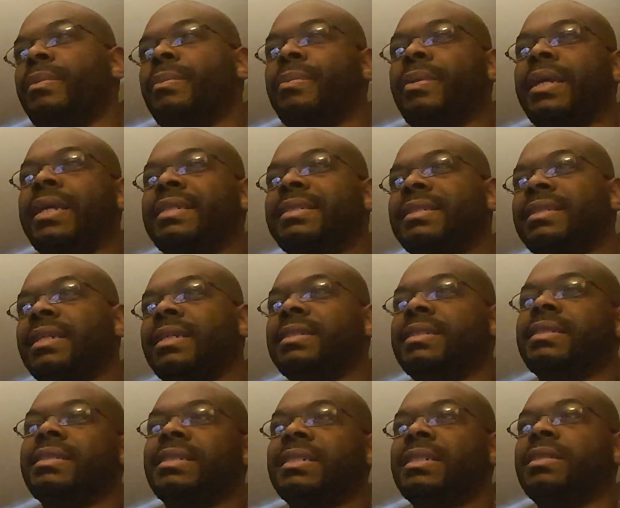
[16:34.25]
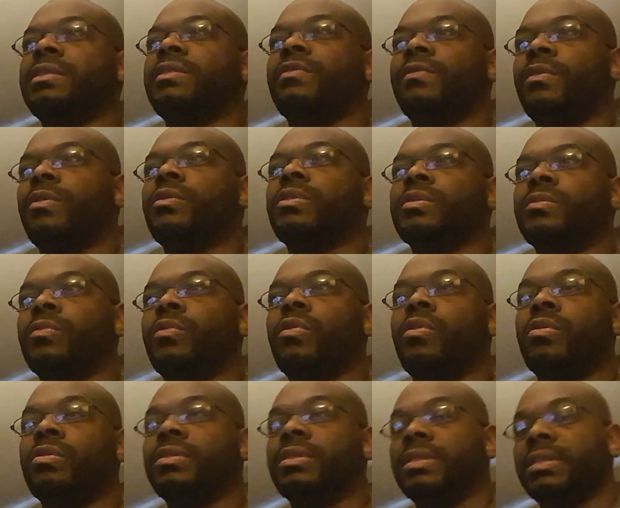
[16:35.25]
PlayStation seemed to focus more
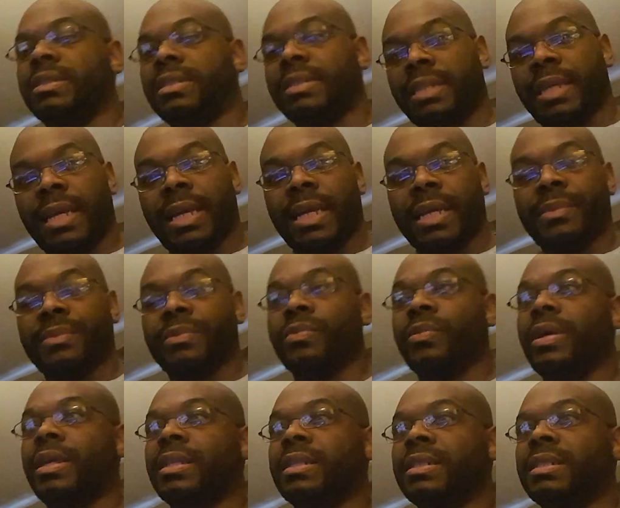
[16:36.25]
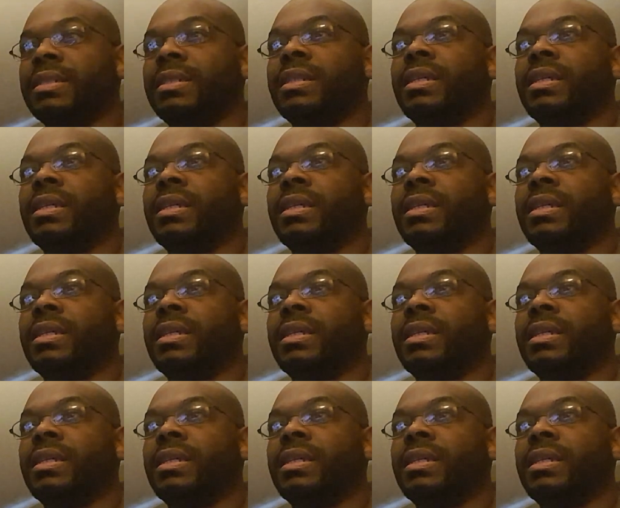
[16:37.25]
on just the games rather than